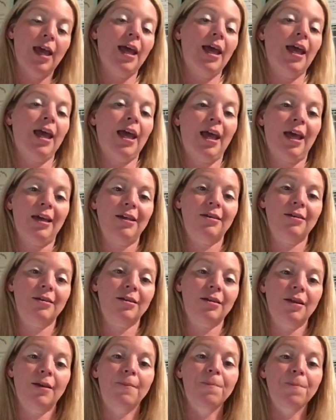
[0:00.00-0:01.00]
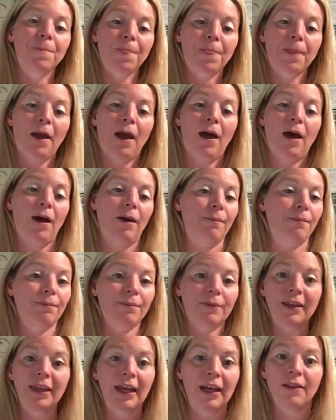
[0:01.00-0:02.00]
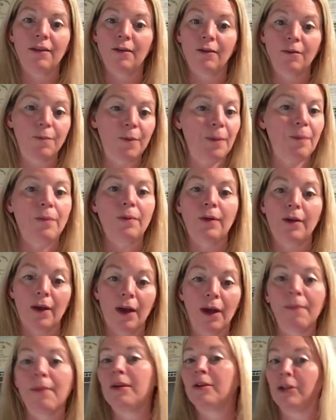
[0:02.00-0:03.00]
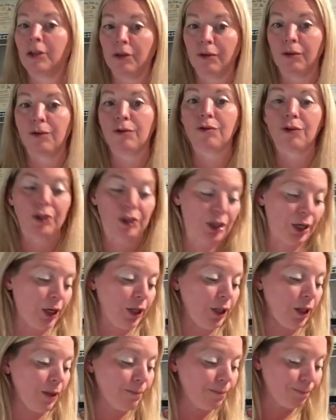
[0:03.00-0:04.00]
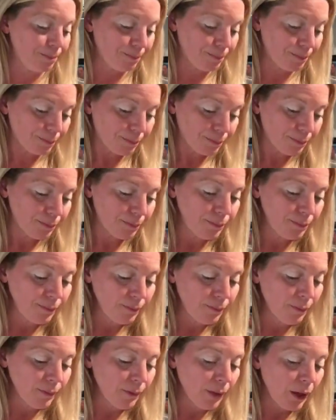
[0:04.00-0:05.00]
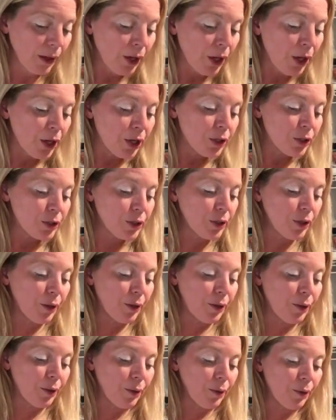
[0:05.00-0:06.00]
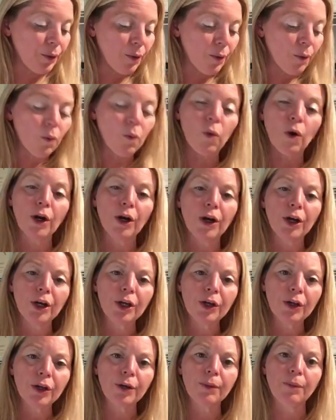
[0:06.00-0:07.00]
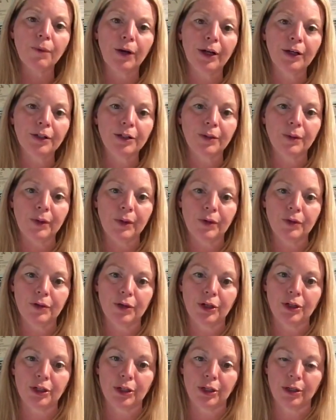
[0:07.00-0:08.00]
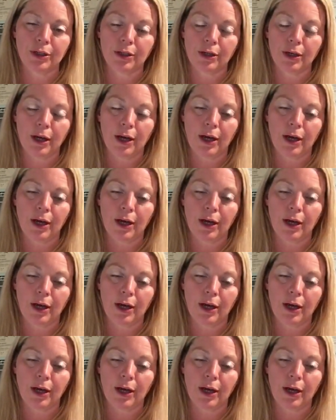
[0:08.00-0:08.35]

and getting those people to come into your nutrition club. So what are you going to bring to a nutrition